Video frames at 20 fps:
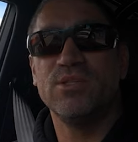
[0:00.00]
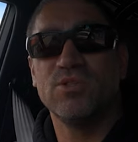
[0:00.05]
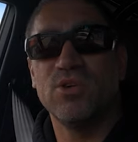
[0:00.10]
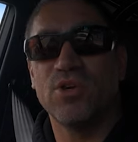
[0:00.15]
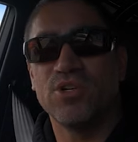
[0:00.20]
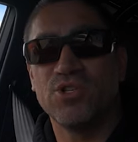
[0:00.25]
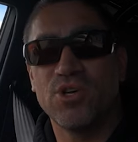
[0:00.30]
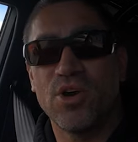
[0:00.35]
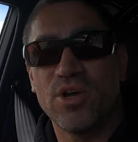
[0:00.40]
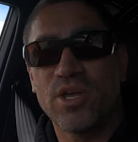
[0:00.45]
mean, it's
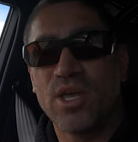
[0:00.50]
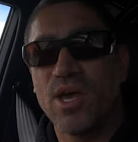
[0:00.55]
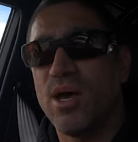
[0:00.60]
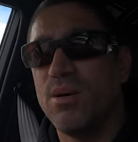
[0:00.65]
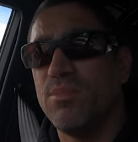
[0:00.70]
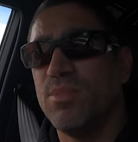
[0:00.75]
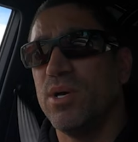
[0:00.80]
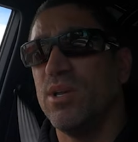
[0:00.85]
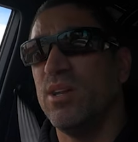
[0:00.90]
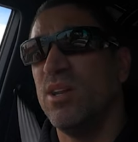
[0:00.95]
not a show
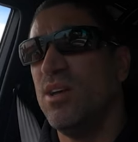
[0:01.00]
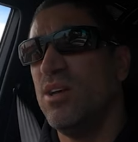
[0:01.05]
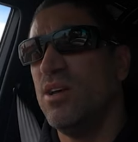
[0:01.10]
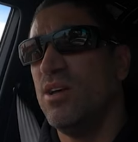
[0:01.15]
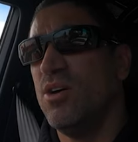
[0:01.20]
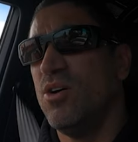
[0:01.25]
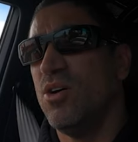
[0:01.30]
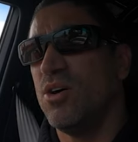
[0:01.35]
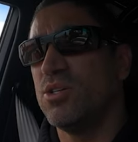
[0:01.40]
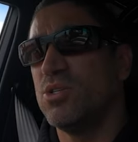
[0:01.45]
car, but
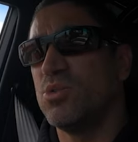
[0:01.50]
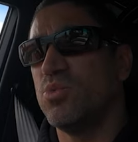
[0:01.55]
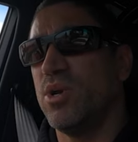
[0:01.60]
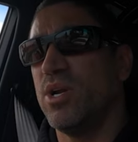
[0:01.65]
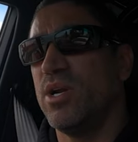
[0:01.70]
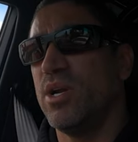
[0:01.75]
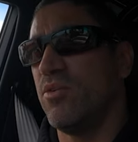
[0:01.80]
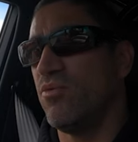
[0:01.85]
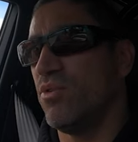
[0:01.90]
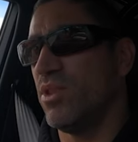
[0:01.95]
I just
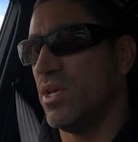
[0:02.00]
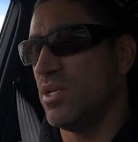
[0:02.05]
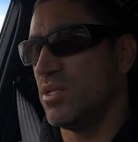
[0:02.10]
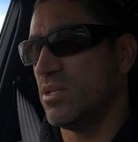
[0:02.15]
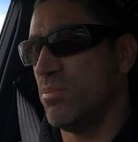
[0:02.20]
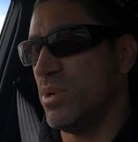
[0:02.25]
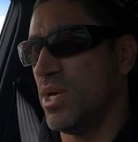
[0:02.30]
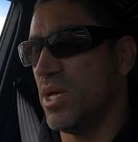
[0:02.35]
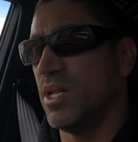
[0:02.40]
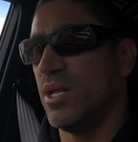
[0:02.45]
wanted
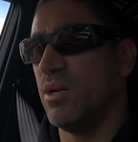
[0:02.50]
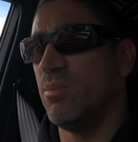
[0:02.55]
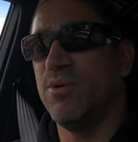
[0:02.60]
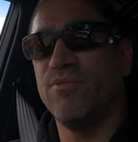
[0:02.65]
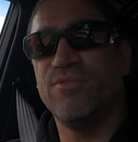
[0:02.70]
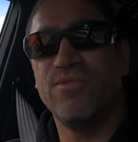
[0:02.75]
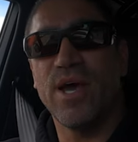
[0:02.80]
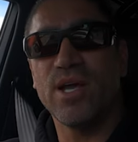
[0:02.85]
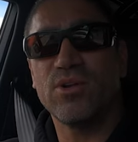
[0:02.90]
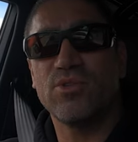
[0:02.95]
everything to be a little
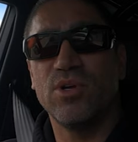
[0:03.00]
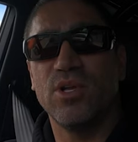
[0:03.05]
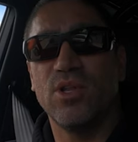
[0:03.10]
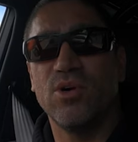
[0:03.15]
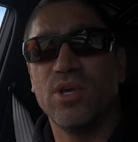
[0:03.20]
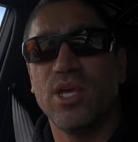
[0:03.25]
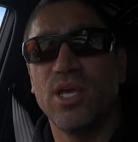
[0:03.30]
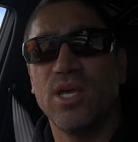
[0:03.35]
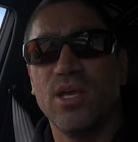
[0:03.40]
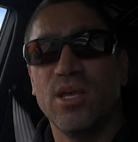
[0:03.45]
bit factory
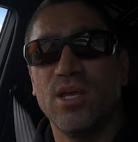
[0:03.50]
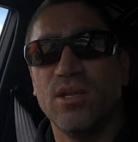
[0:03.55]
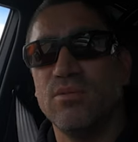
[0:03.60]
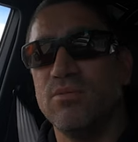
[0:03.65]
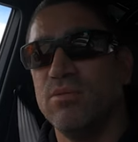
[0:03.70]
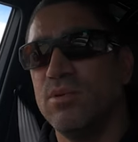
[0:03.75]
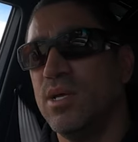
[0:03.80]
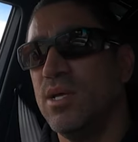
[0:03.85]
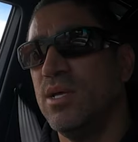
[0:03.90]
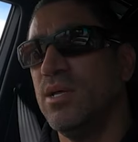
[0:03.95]
looking
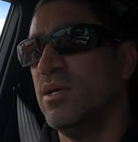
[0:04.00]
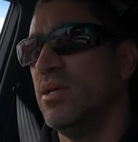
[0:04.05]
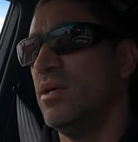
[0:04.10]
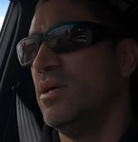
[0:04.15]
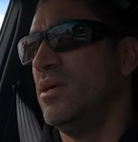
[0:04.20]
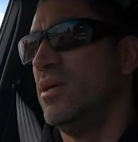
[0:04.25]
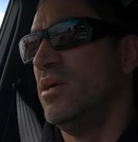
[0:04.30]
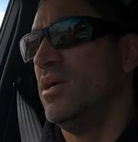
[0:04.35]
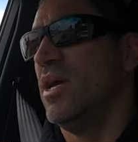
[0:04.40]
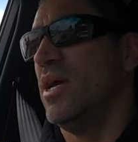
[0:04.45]

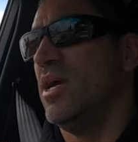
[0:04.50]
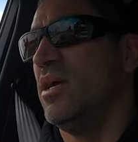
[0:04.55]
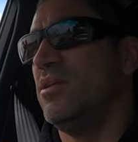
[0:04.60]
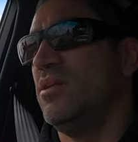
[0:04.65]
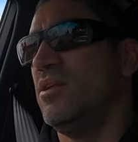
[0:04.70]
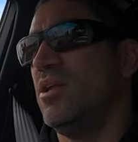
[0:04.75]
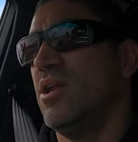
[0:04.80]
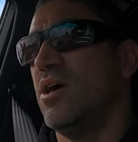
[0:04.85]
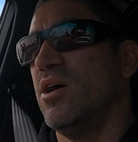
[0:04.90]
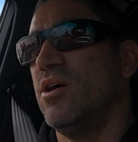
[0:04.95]

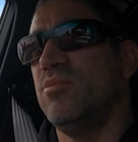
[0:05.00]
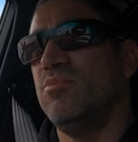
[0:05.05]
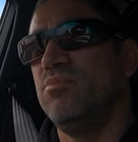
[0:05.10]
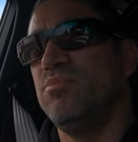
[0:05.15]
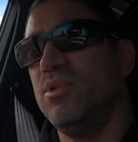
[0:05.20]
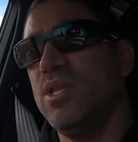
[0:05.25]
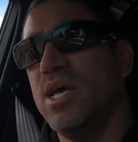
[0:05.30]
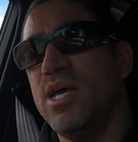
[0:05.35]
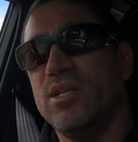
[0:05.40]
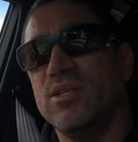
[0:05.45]
and you know,
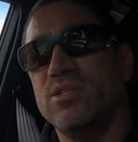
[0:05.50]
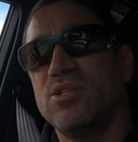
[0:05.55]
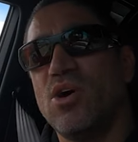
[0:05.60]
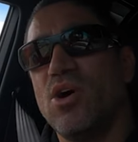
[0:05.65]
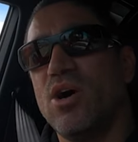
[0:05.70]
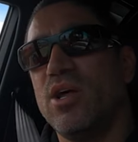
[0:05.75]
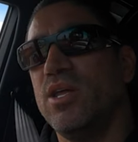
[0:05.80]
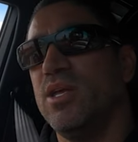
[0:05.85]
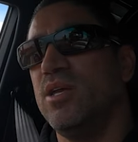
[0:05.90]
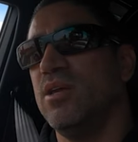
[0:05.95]
neat and
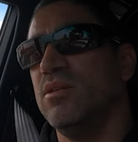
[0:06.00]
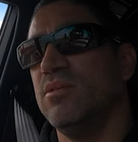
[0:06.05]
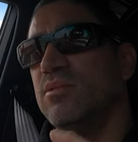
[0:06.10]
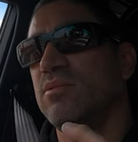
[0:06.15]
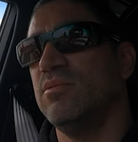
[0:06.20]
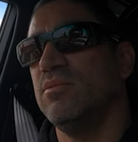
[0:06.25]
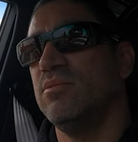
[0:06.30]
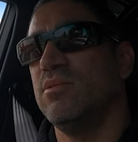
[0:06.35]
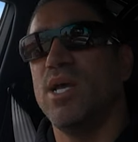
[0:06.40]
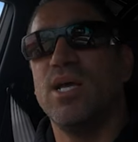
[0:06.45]
tidy
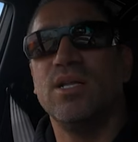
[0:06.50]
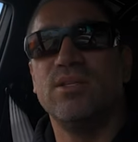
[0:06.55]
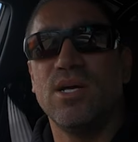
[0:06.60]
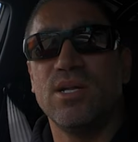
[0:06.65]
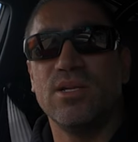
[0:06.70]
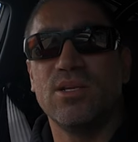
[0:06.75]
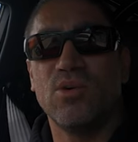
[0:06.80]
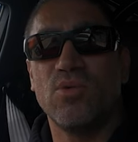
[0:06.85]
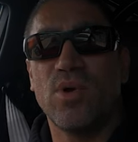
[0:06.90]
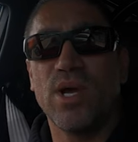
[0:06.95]
and
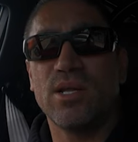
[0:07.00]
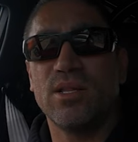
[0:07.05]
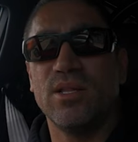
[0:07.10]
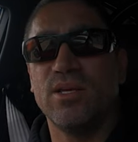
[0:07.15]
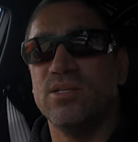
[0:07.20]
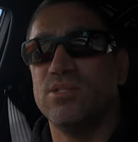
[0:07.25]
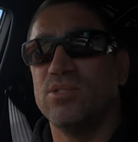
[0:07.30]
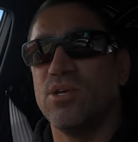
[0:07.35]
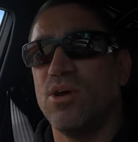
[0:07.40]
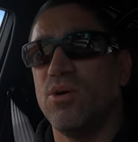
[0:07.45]
done
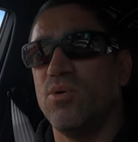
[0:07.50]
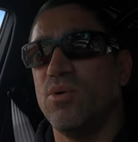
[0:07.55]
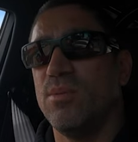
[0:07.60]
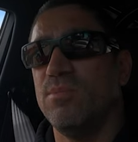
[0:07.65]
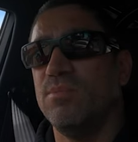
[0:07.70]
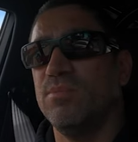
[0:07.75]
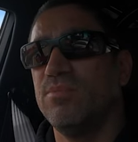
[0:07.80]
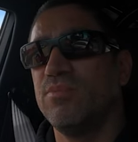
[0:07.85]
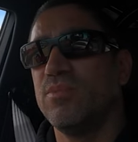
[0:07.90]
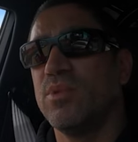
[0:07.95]
correctly. So
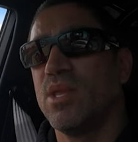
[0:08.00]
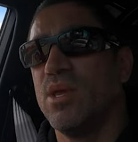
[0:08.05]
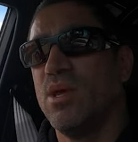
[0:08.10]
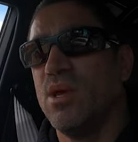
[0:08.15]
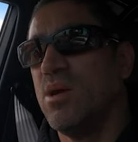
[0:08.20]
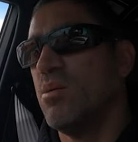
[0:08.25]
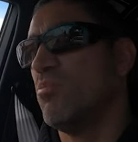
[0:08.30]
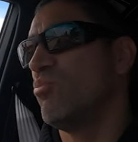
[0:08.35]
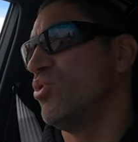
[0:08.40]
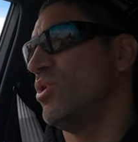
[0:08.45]
I'm
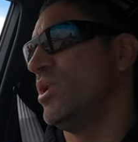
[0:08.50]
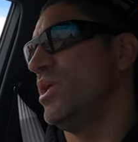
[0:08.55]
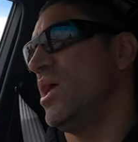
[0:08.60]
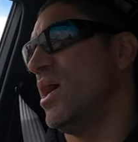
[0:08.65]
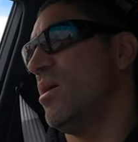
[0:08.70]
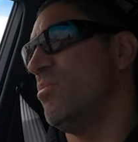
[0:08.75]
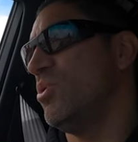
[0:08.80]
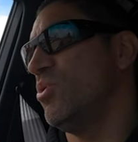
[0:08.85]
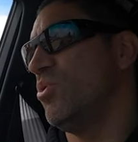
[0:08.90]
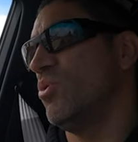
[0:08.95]
pretty
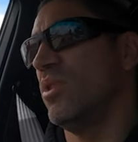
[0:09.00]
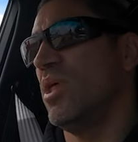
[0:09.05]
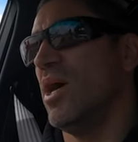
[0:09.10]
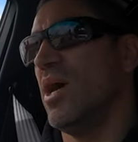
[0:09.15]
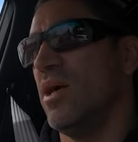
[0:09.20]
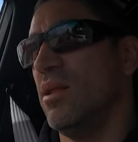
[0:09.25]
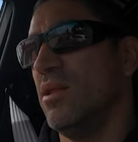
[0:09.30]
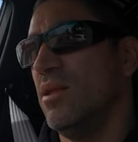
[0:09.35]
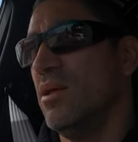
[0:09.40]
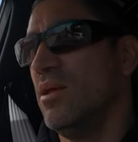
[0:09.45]
happy with
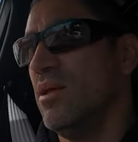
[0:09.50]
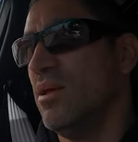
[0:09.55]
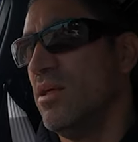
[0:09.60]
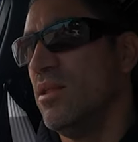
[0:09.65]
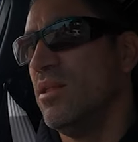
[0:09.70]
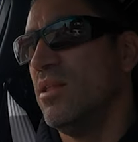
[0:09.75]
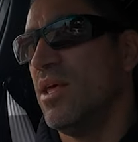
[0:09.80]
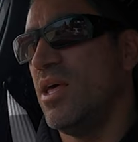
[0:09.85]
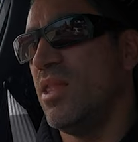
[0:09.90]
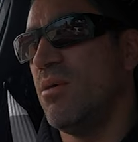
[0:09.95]
that.
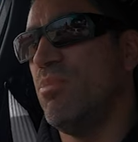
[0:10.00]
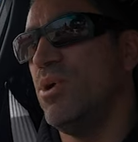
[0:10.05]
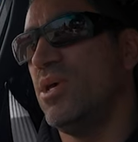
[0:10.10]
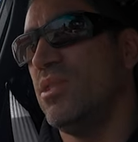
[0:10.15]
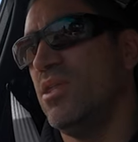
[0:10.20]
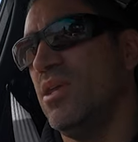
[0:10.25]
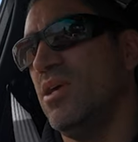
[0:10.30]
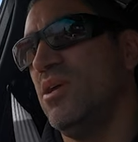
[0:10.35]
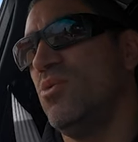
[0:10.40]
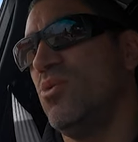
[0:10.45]
The other
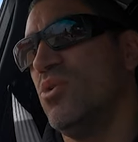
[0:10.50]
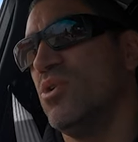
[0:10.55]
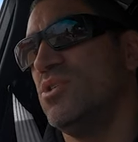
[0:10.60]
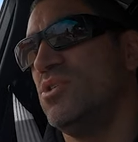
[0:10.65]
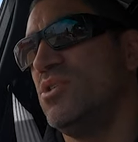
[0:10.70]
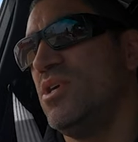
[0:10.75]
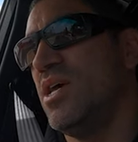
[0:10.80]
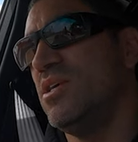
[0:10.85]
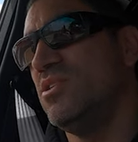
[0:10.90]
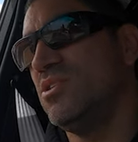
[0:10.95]
big thing
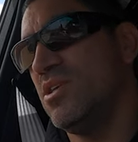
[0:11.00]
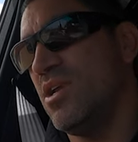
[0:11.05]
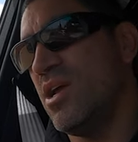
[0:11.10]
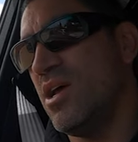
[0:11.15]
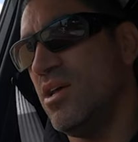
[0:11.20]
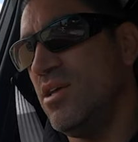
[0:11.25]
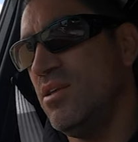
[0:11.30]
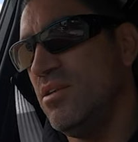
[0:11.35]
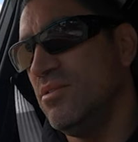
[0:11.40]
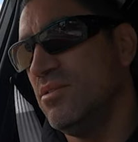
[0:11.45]
was
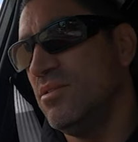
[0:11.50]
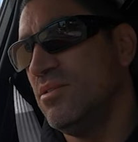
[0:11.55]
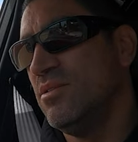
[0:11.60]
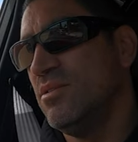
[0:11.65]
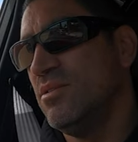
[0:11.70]
yesterday,